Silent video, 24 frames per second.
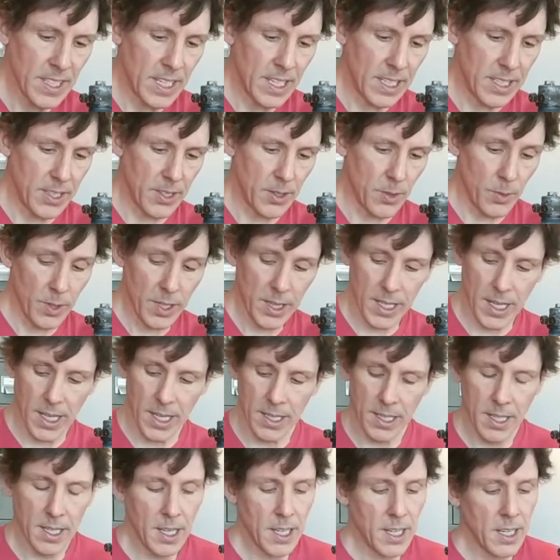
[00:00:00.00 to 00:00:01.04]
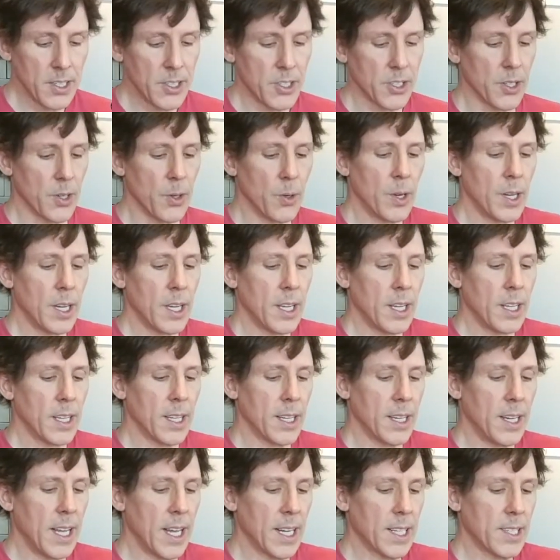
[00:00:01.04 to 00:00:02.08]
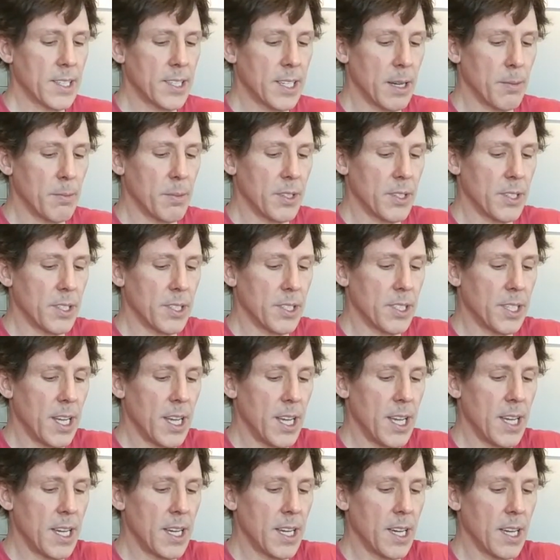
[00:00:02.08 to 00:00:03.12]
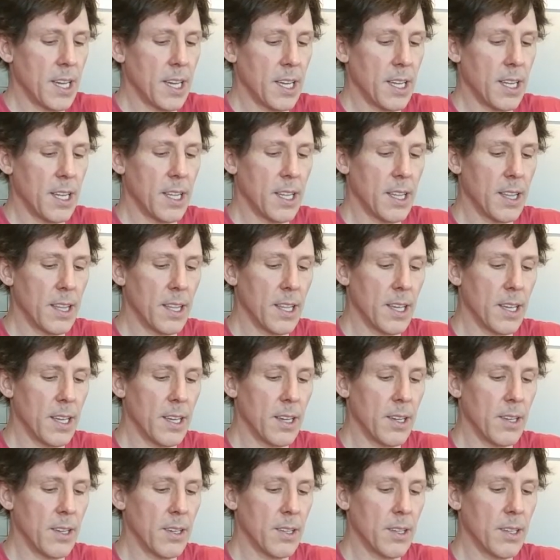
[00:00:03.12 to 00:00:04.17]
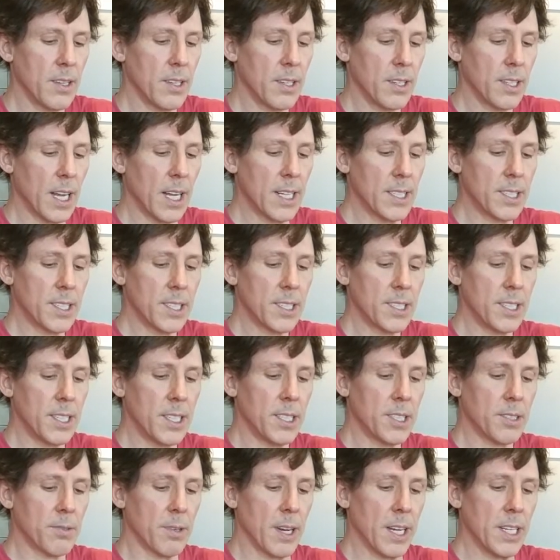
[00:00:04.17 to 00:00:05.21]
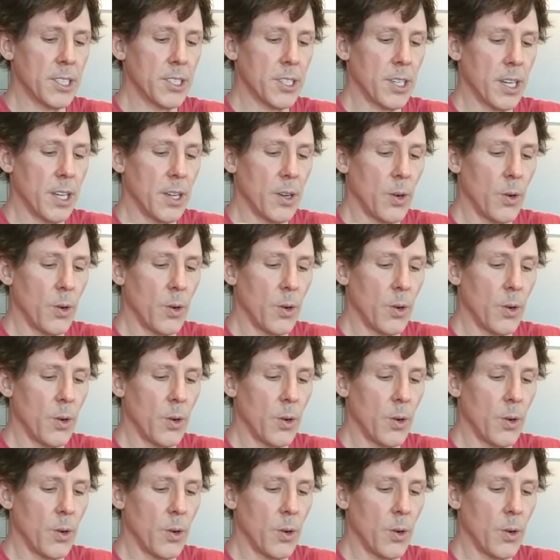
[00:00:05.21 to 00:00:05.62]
And you don't want that. So the next step is to take the 9/16 wrench,